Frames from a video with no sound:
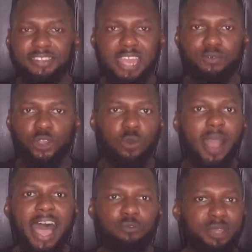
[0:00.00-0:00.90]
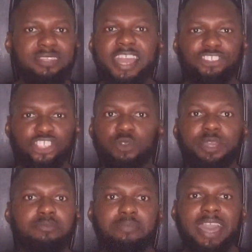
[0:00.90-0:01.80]
Never go out with
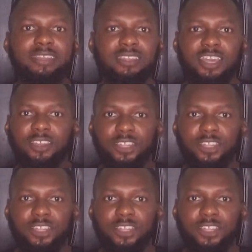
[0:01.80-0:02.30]
Nigerian men,